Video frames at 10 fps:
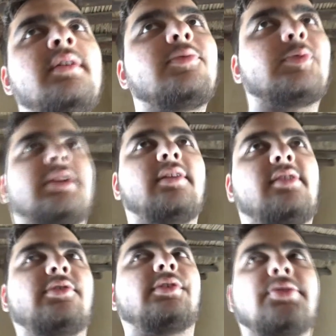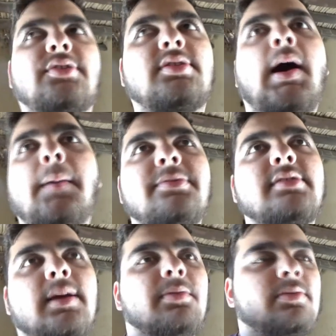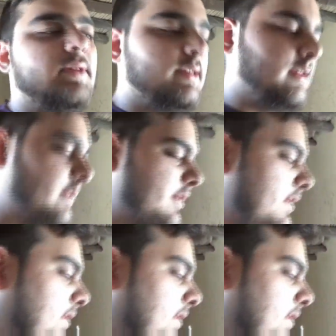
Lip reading: Especially considering that the top step is missing.